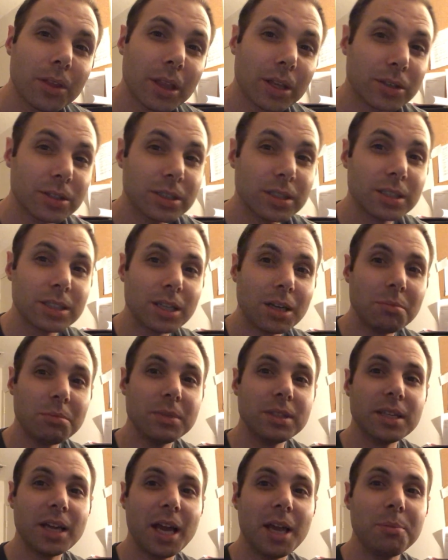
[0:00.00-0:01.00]
There's
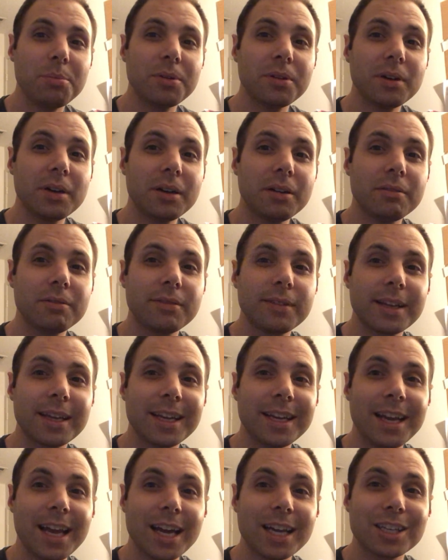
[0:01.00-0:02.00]
some type of
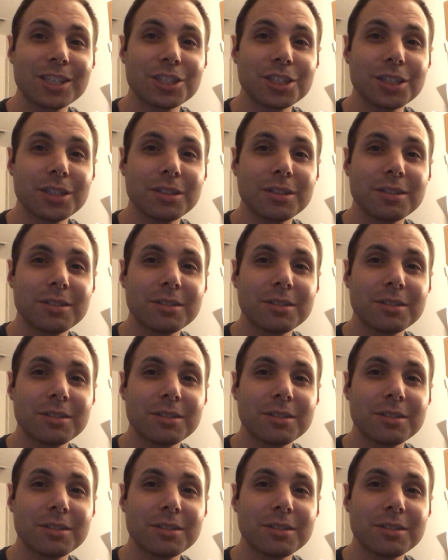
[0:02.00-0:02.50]
connection.